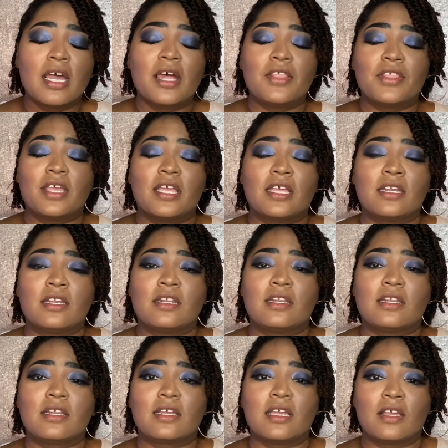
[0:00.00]
then
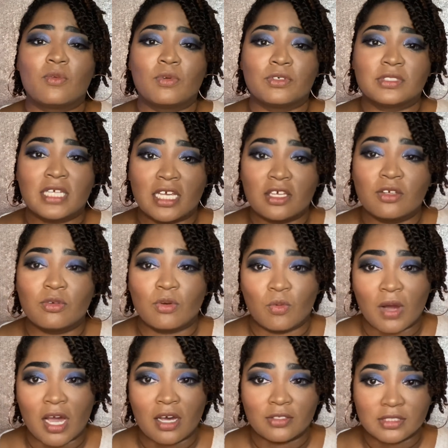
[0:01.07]
it will take you a
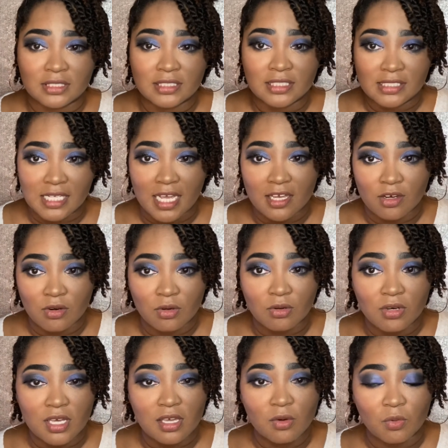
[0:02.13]
while to detangle
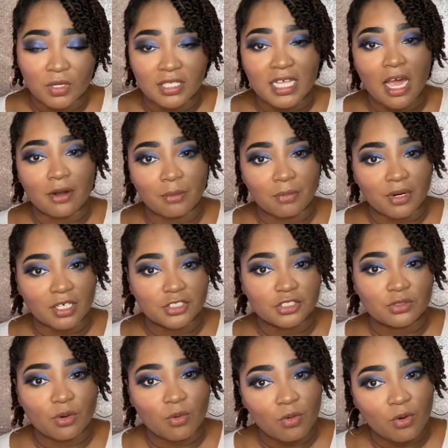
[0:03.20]
without a brush
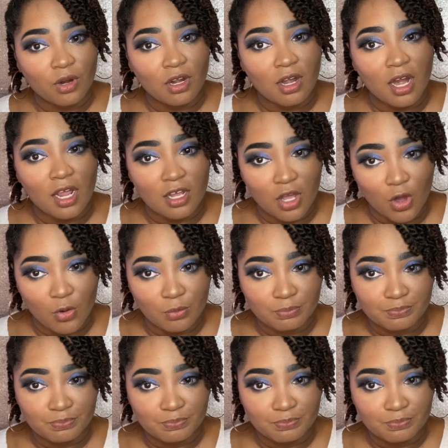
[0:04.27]
or a comb.